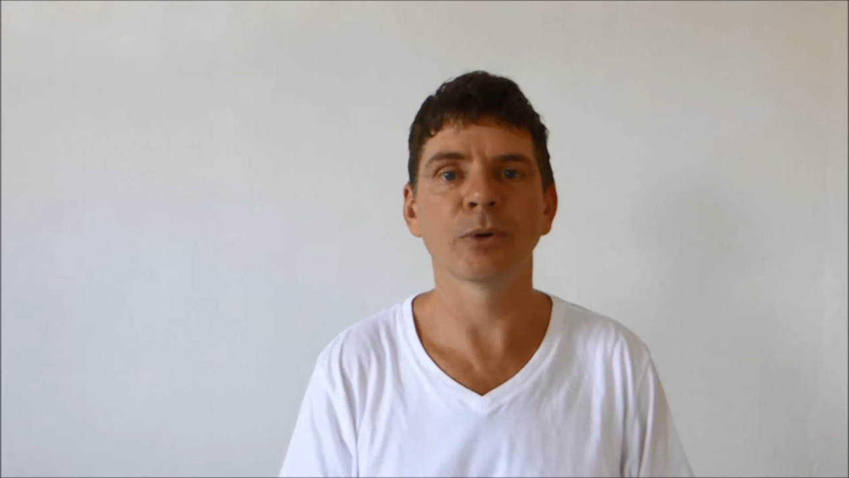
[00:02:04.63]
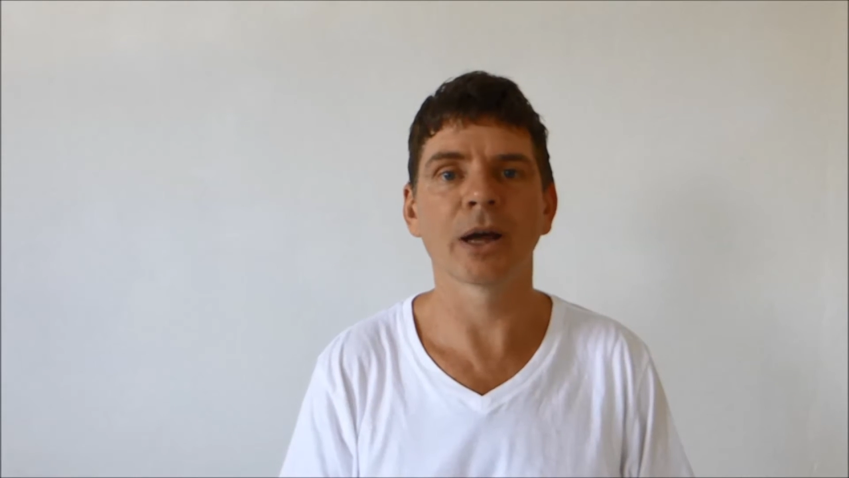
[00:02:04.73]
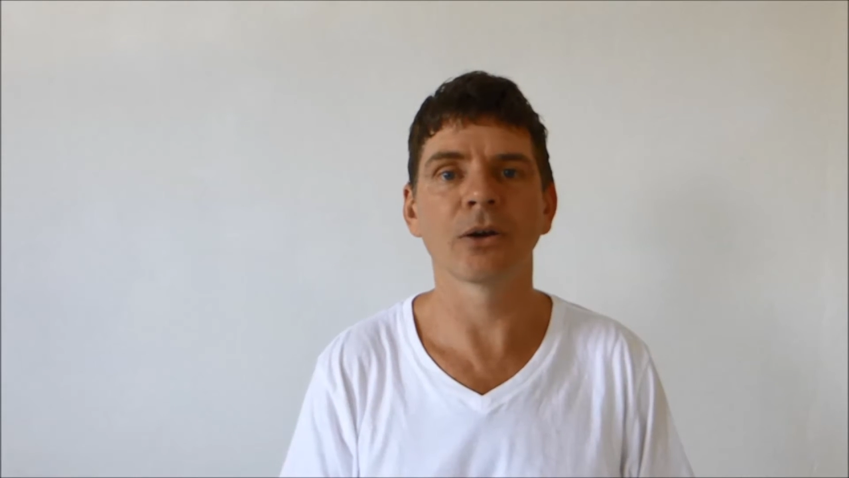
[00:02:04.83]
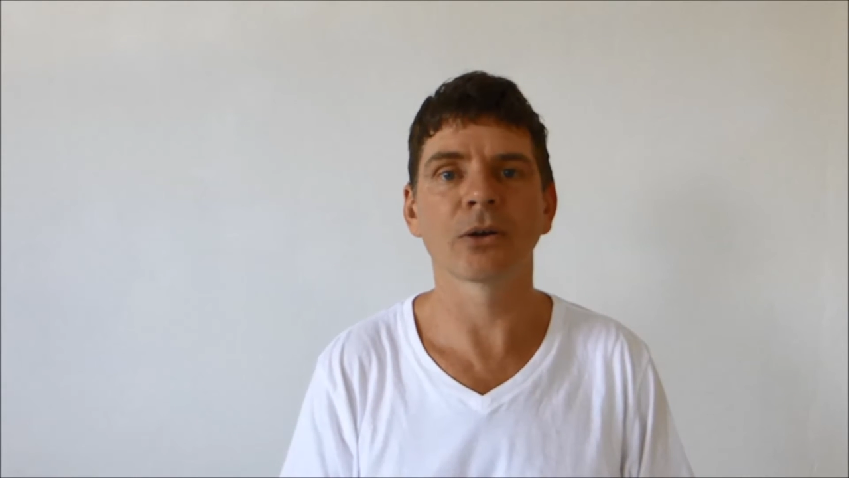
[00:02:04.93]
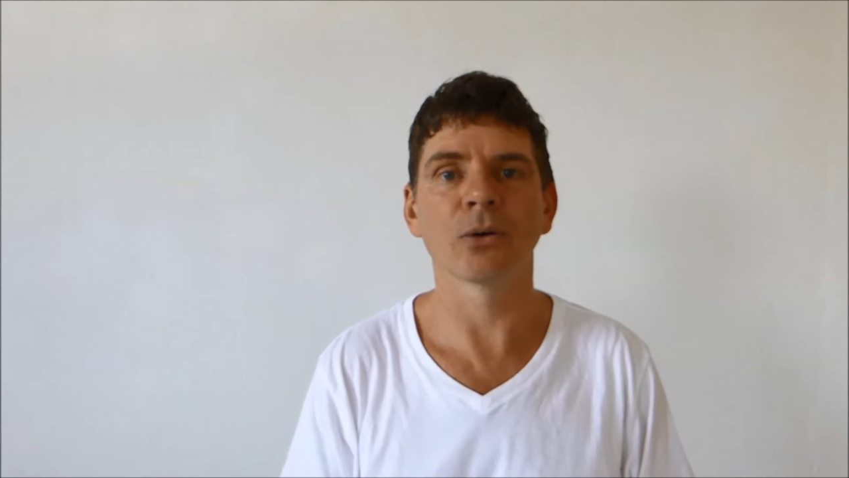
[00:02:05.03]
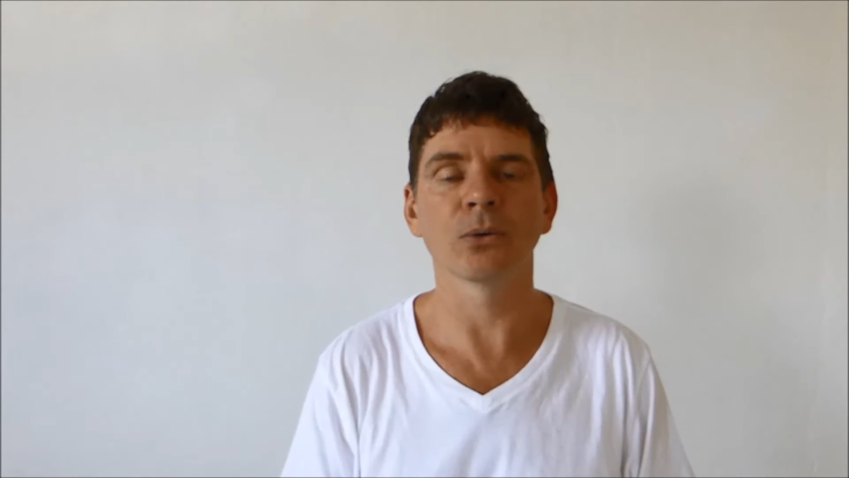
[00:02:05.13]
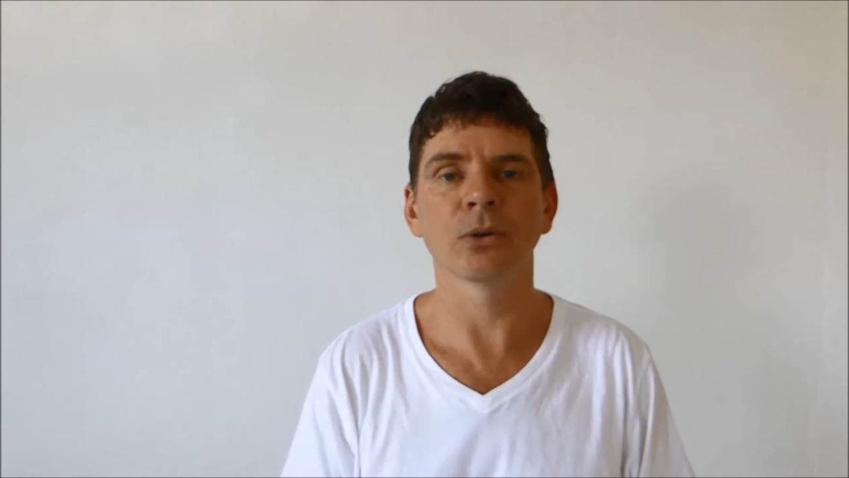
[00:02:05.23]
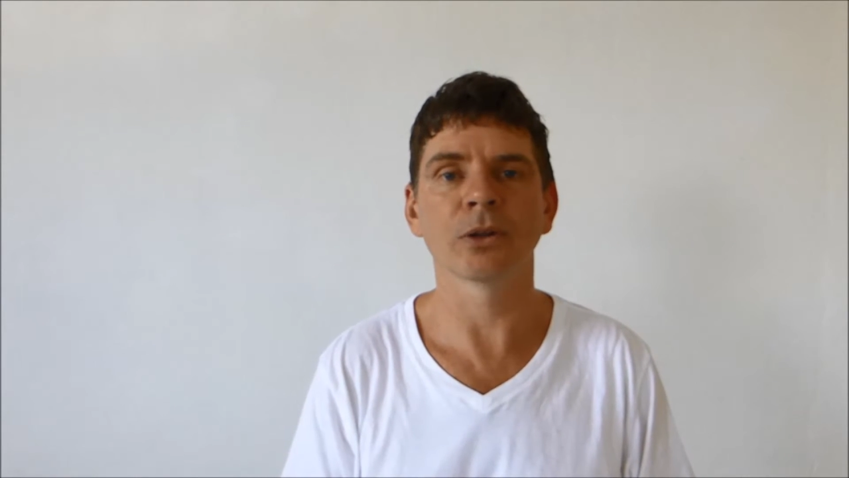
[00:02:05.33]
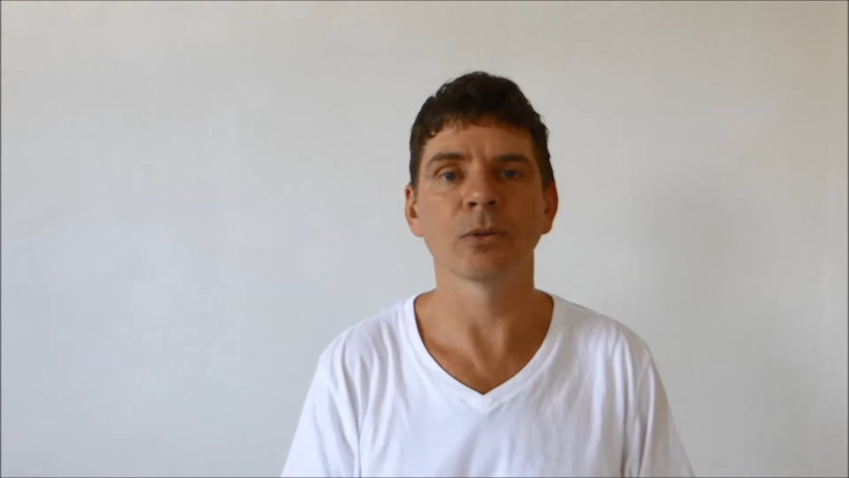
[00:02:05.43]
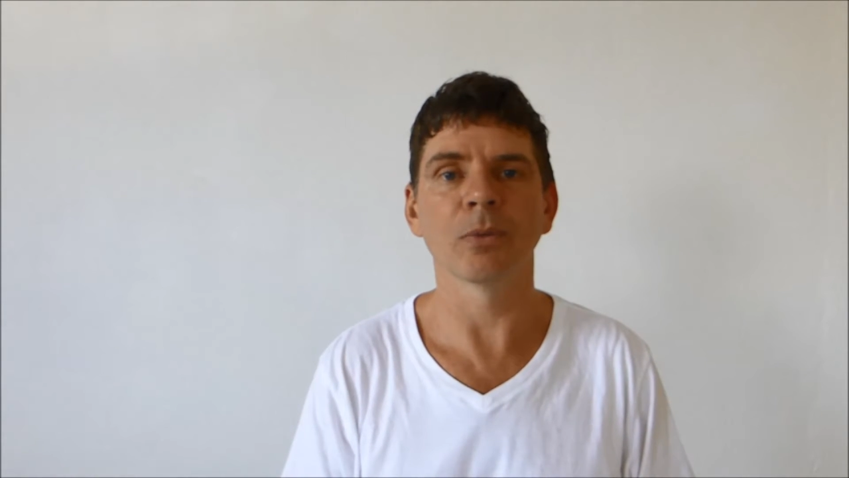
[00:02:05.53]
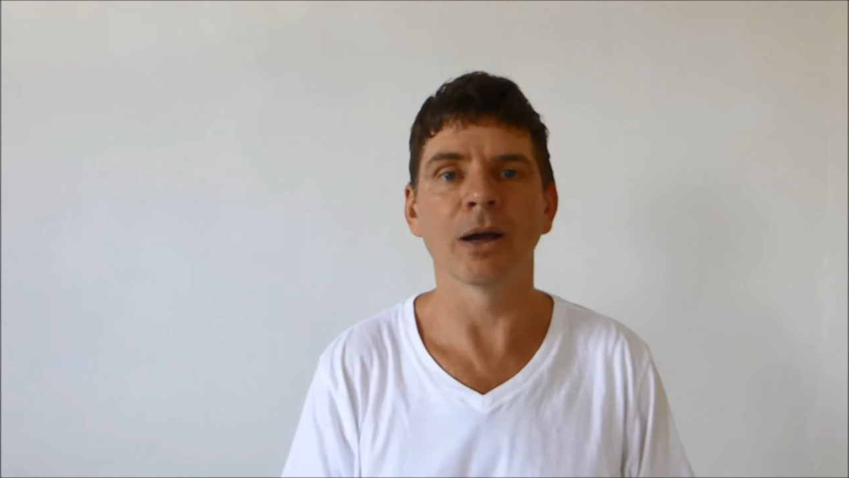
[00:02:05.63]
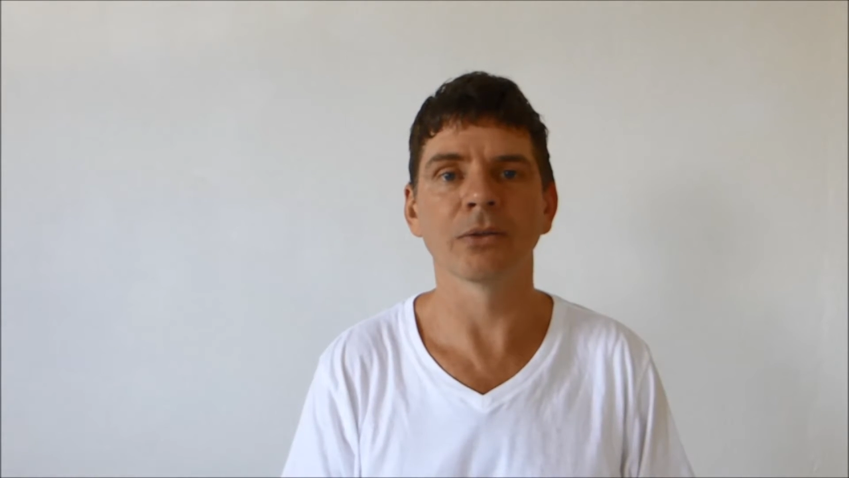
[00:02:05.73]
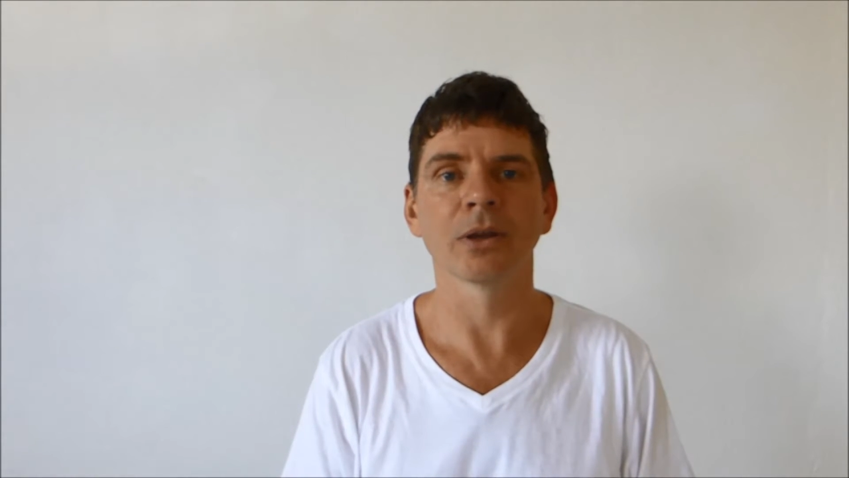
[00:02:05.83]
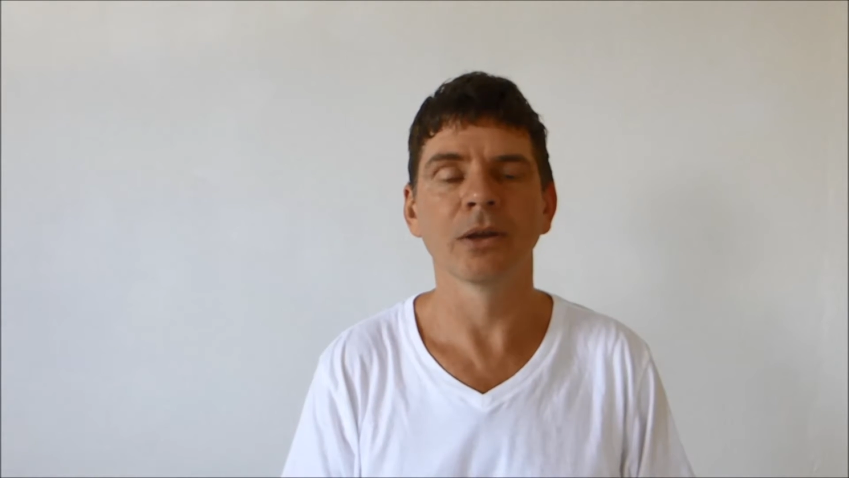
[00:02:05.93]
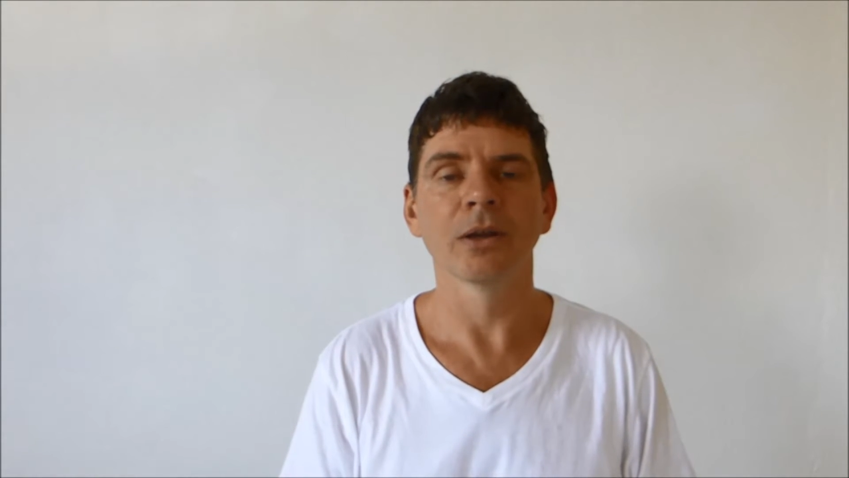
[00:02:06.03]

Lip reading: without holding the breath.